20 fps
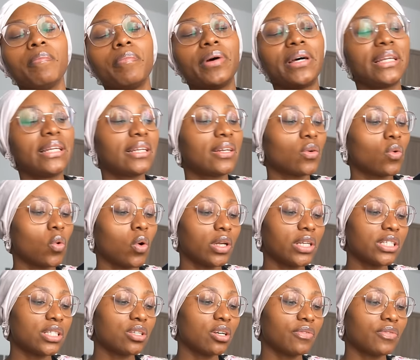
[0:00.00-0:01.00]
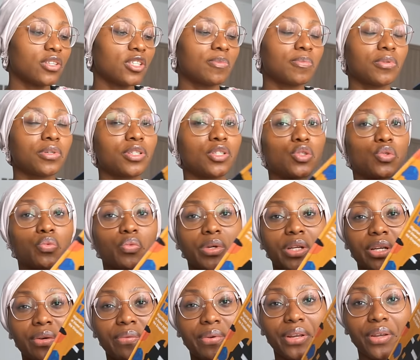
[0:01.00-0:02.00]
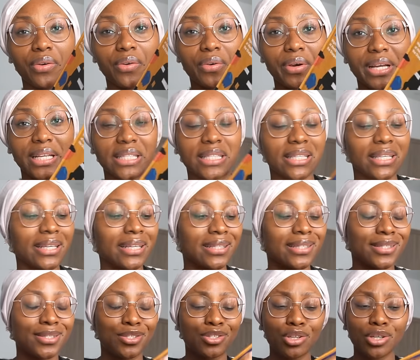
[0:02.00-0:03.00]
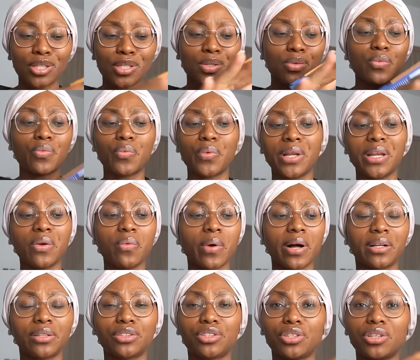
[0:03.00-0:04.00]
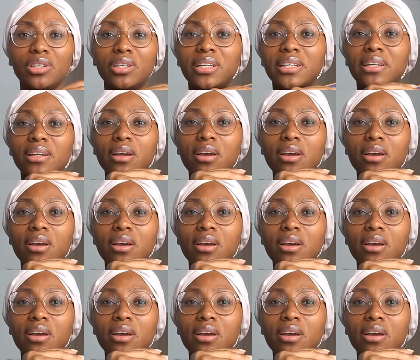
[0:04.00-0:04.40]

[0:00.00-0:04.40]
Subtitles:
But the quality of this book is really, really great. It's just really well done,